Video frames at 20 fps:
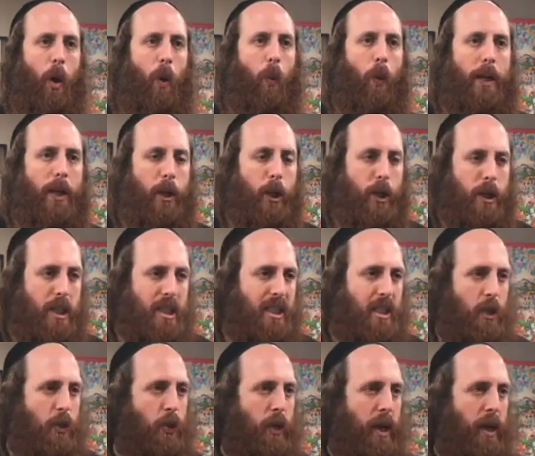When you're
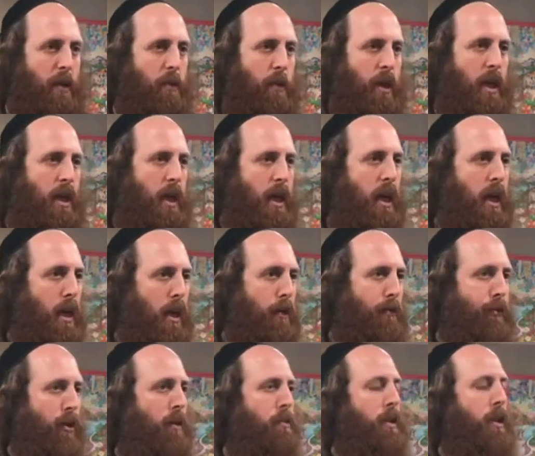screaming here
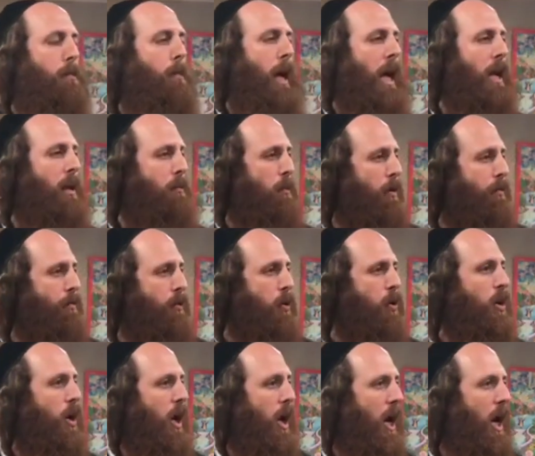from the bottom of
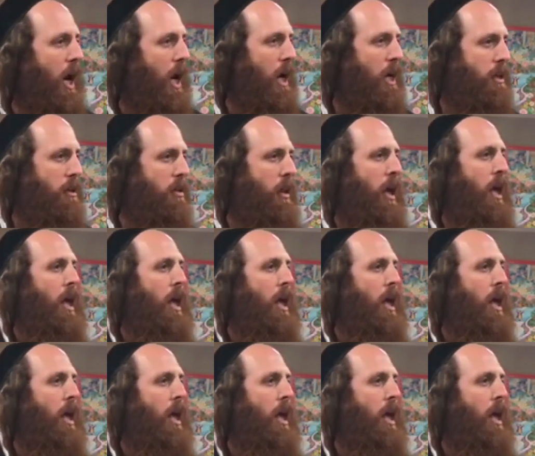your heart,